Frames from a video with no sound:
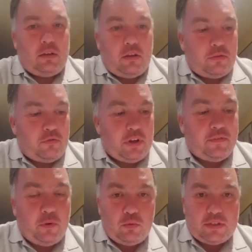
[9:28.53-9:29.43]
Three
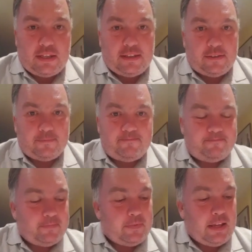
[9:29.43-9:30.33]
forty,
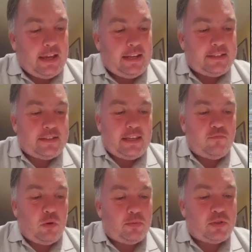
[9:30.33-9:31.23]
and it's the
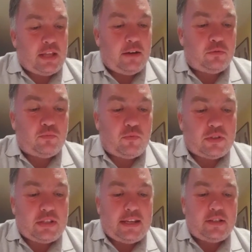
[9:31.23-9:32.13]
Ribblesdale
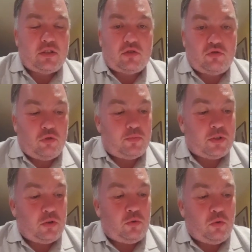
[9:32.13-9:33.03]
Stakes Group
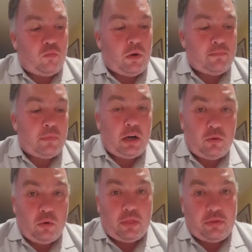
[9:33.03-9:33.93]
Two, one
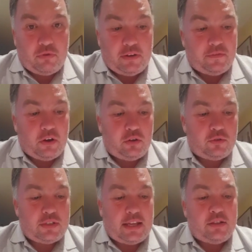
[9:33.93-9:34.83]
mile, three
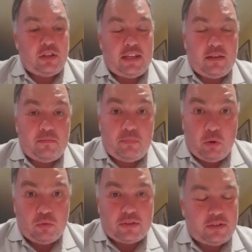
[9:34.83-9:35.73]
furlongs, and the
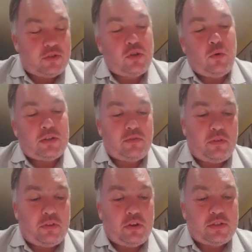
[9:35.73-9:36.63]
important two hundred
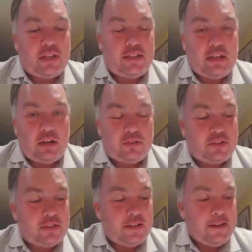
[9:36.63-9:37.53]
and thirteen yards.